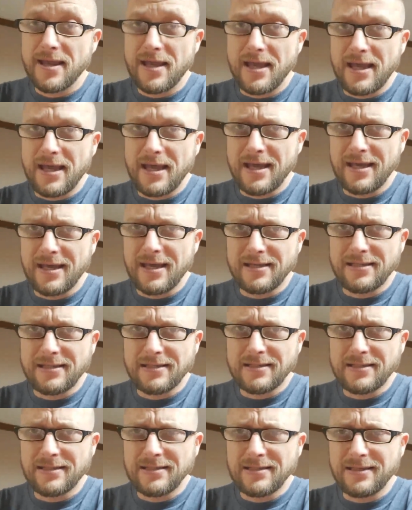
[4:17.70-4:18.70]

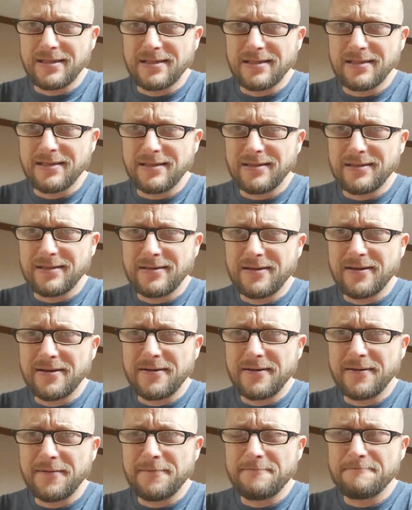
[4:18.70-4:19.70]
and um,
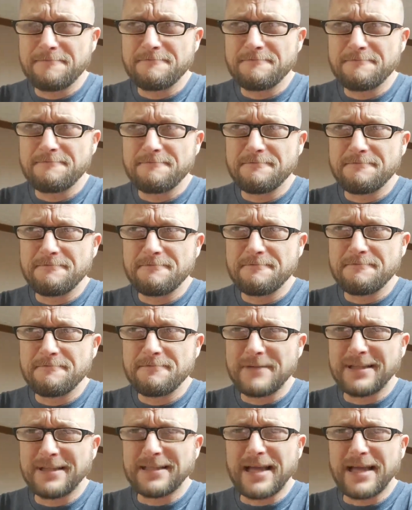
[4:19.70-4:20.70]

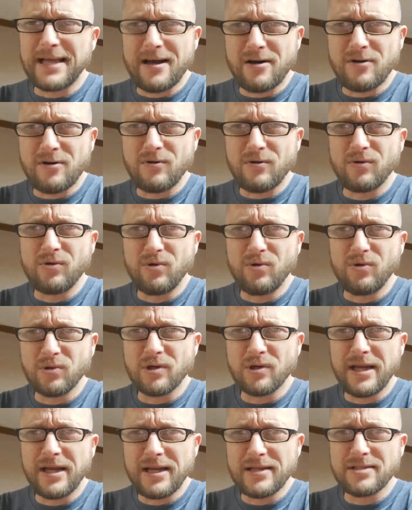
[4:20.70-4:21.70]
allow
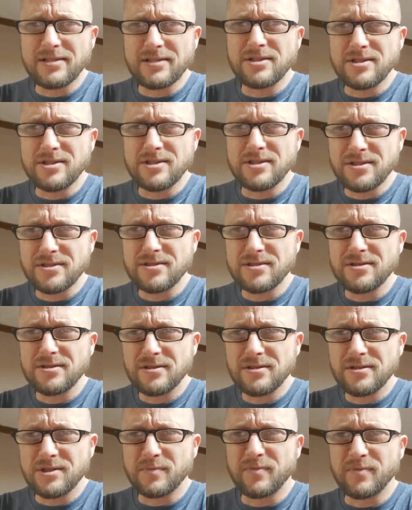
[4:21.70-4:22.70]
cooler
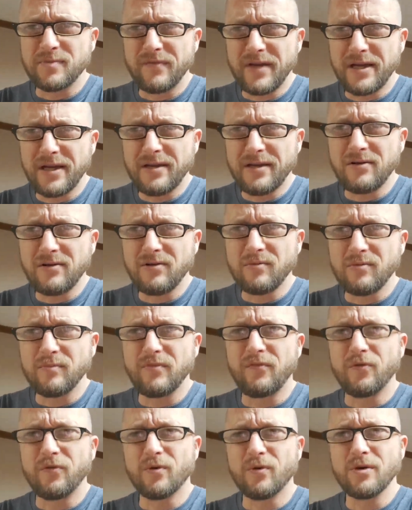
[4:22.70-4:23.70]
heads to prevail
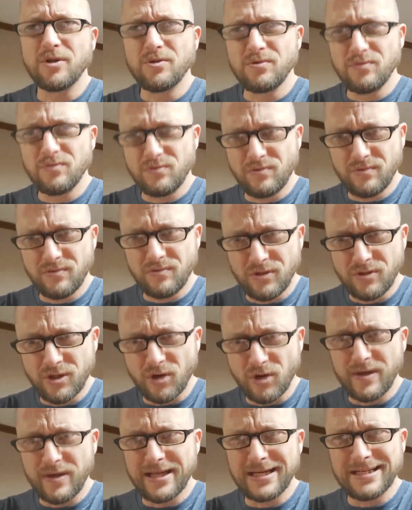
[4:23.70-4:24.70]
before you
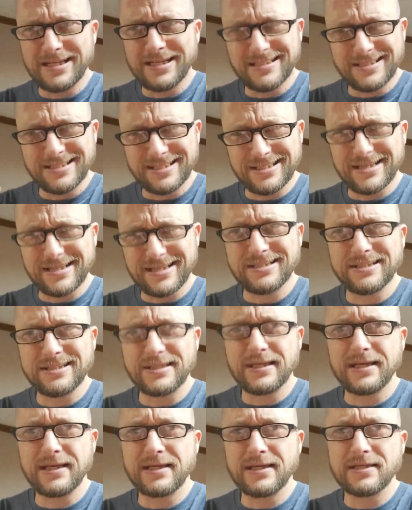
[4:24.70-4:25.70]
go in and discuss
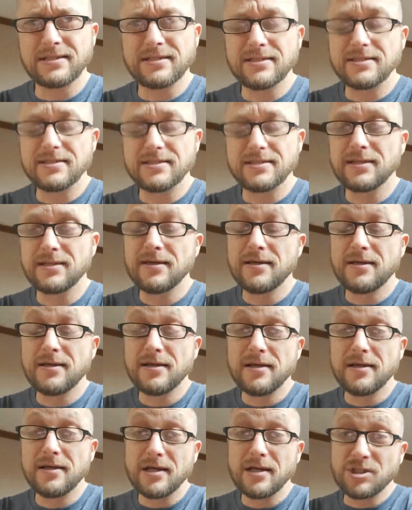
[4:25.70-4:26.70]
things.
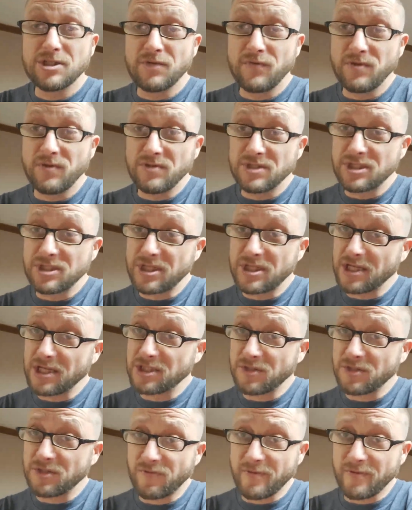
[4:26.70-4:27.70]
Because if you
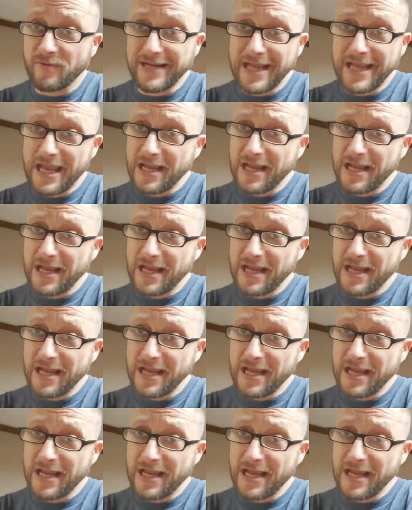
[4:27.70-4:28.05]
discuss it from